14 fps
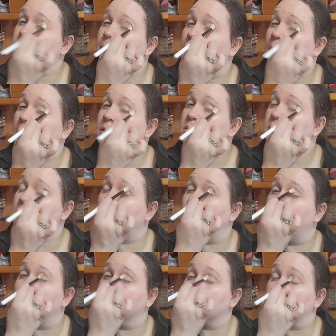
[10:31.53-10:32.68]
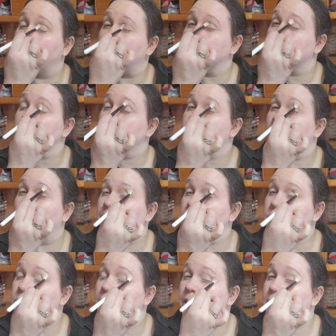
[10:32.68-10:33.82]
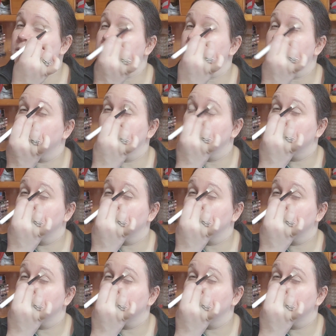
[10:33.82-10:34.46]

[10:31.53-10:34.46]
pastel light type of shades.